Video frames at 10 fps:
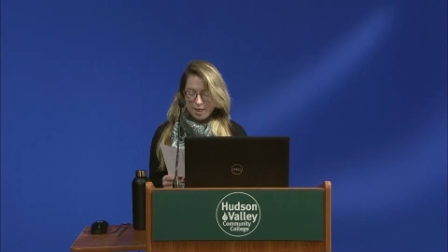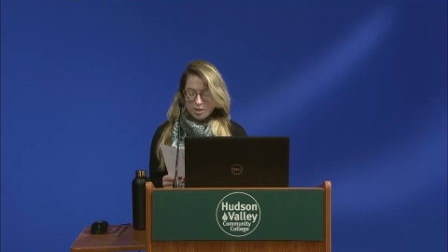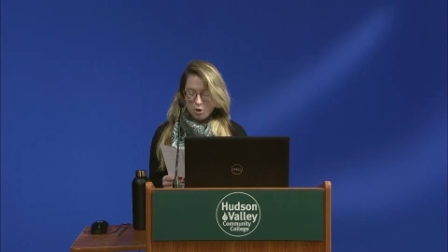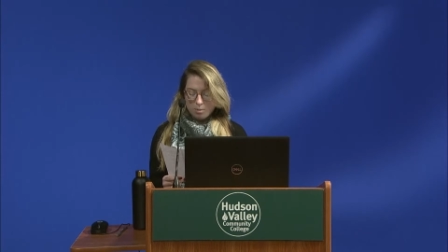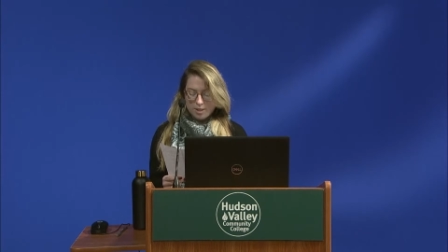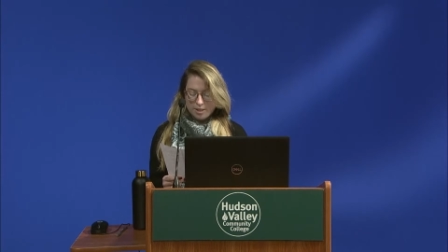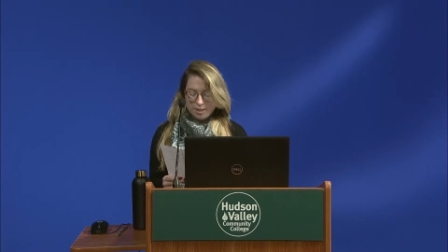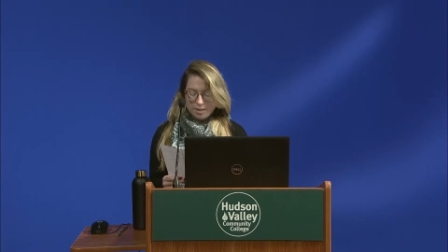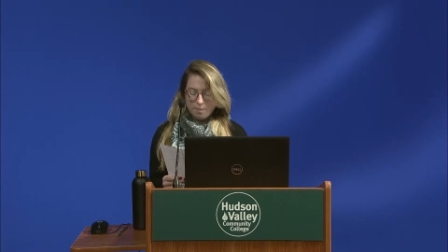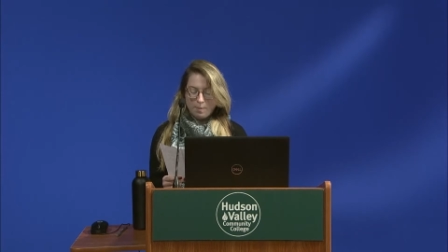end
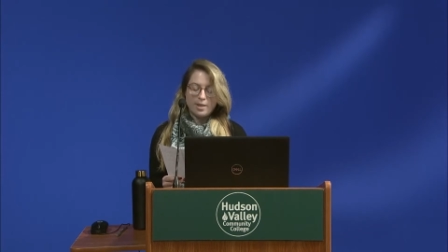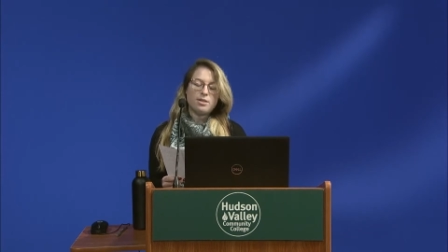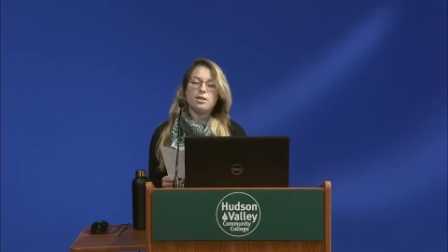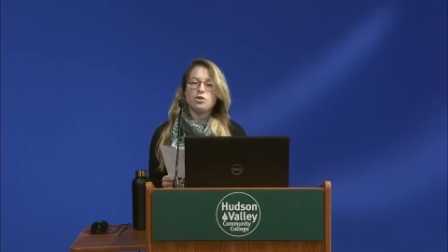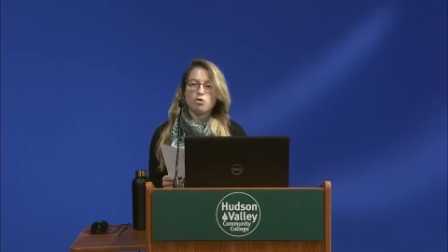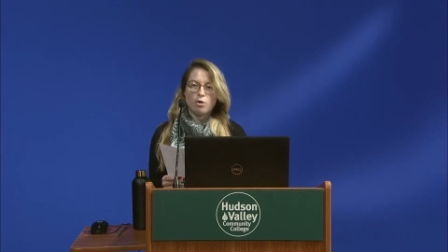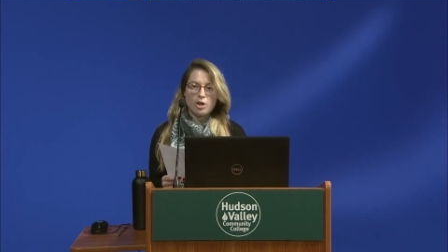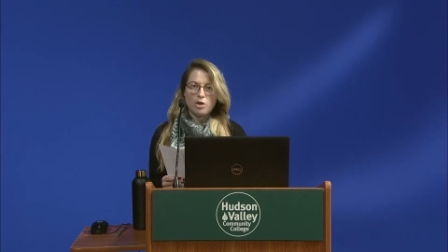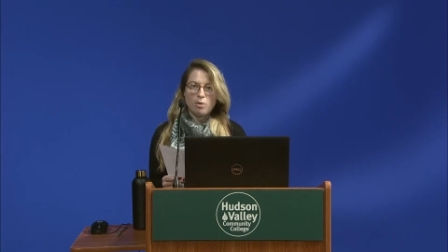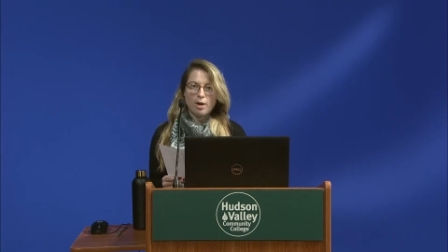homelessness, based in Troy,
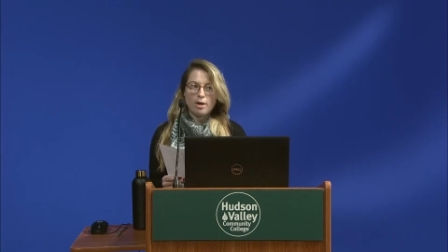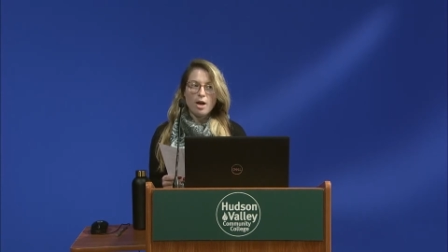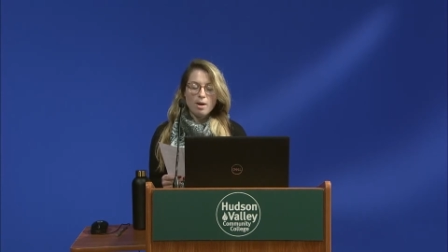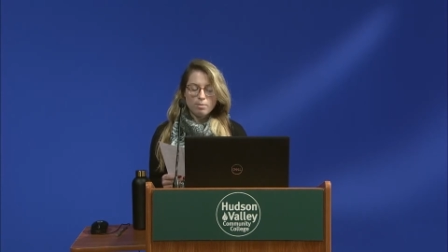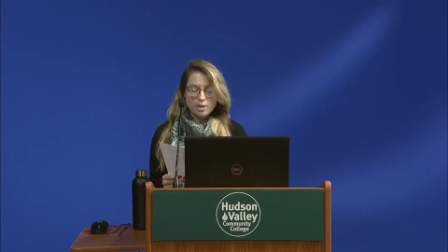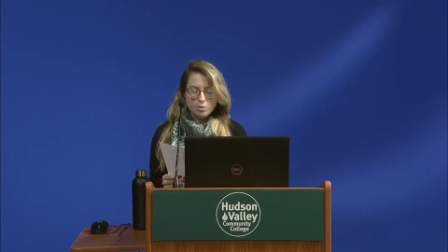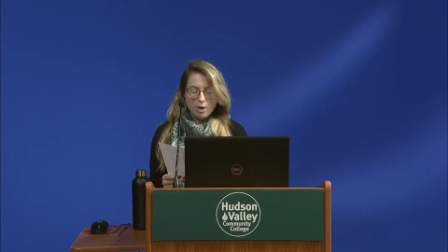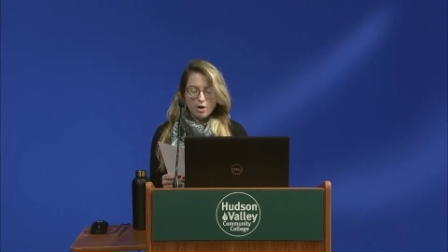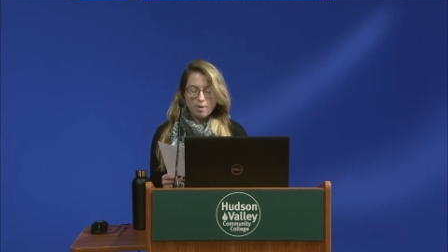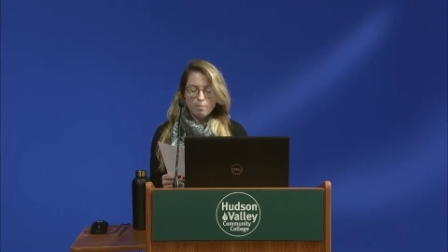New York. Please
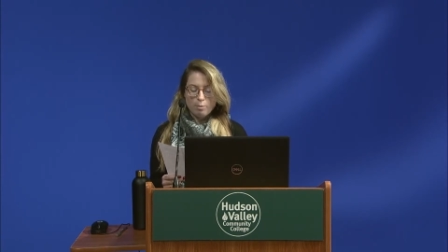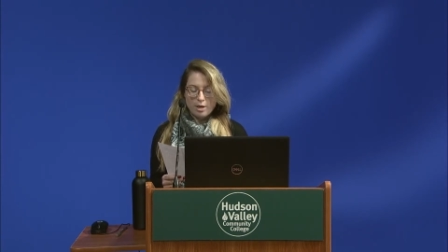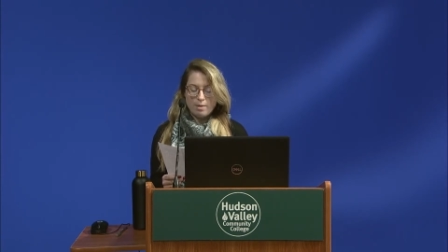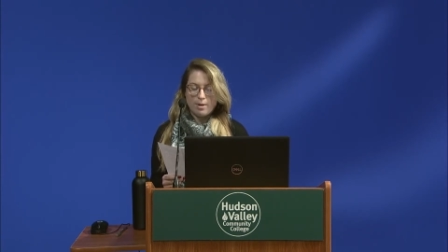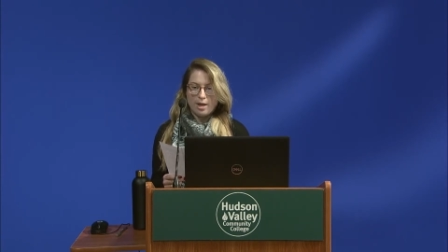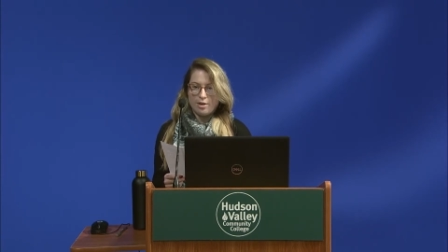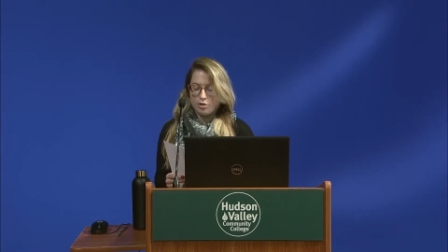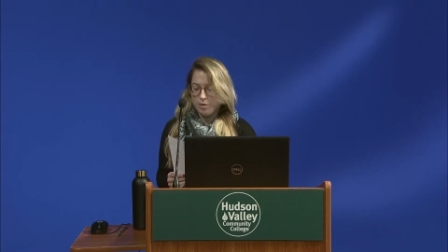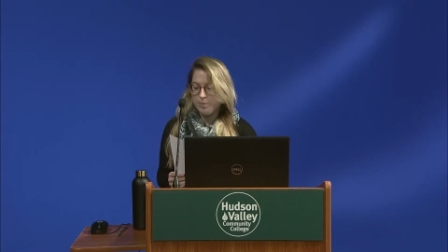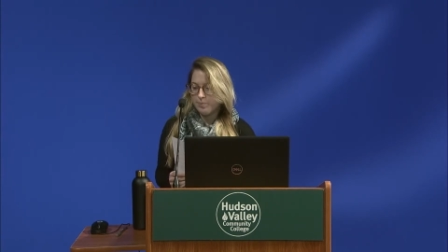welcome Brittany McAndrew.